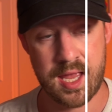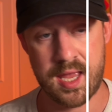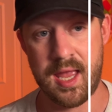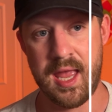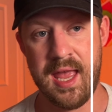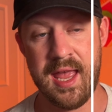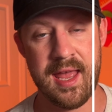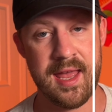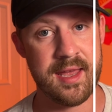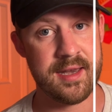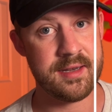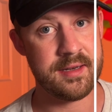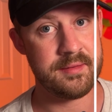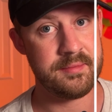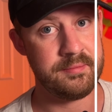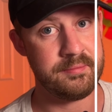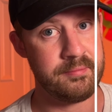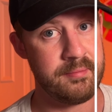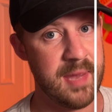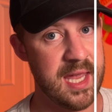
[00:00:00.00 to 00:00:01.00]
and
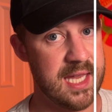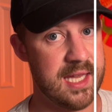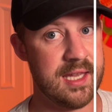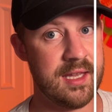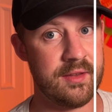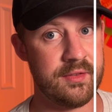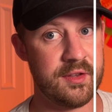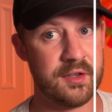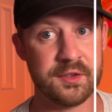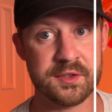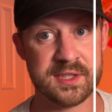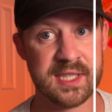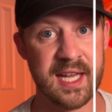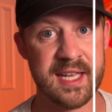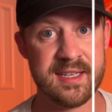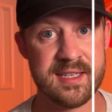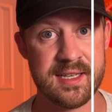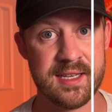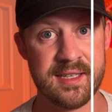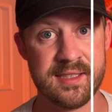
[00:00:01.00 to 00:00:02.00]
making those
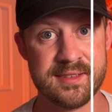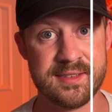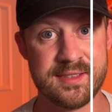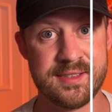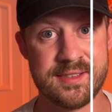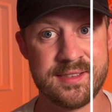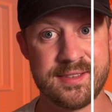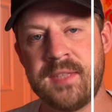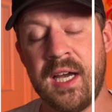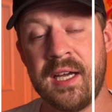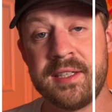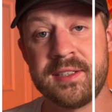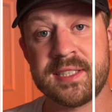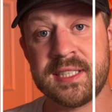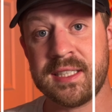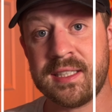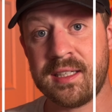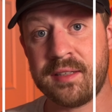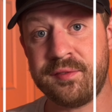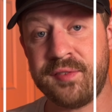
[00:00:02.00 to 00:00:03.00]
ideas,
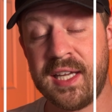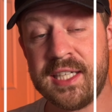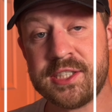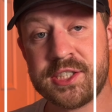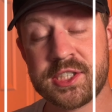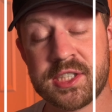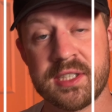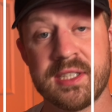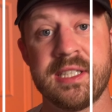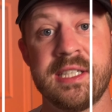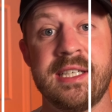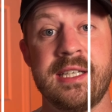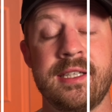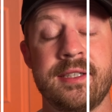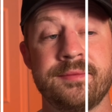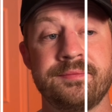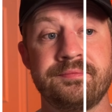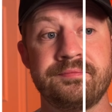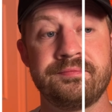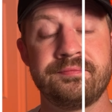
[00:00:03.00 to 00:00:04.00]
until eventually
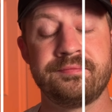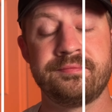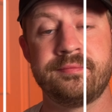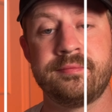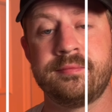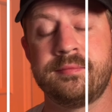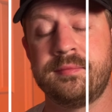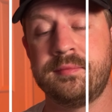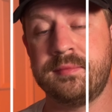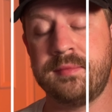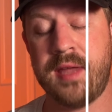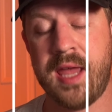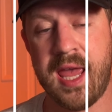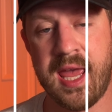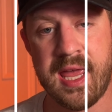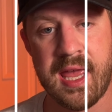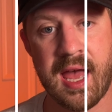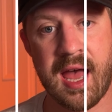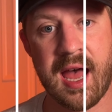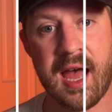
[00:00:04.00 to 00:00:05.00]

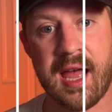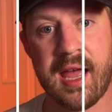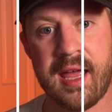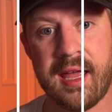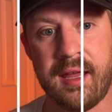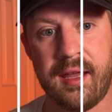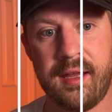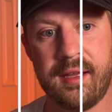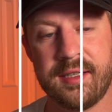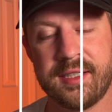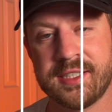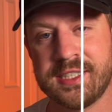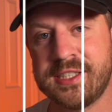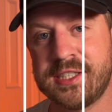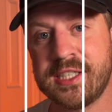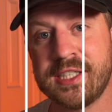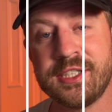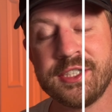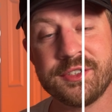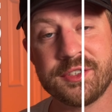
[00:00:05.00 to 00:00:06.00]
AI
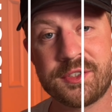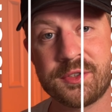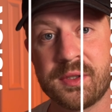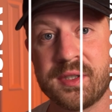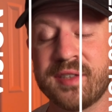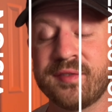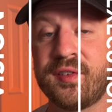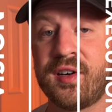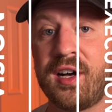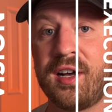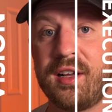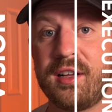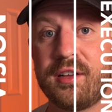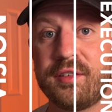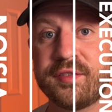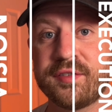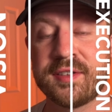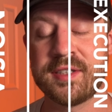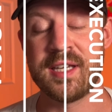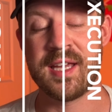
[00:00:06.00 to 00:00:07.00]
continues to
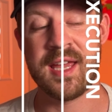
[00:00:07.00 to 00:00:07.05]
evolve